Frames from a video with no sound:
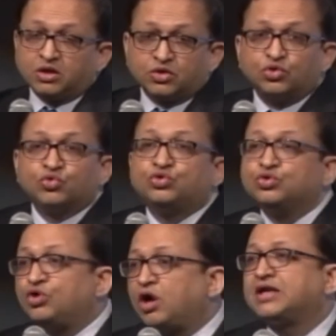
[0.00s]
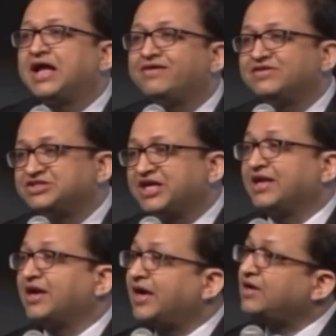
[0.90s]
you do not have angina.
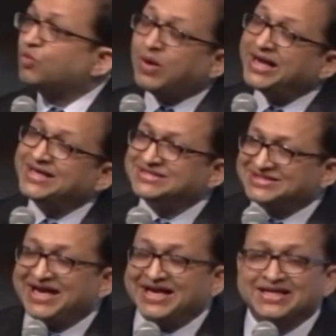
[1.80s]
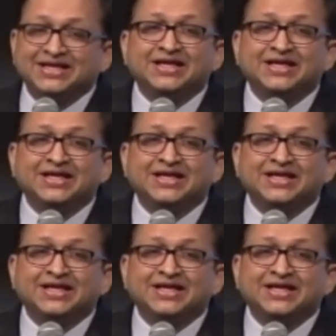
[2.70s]
And why is that?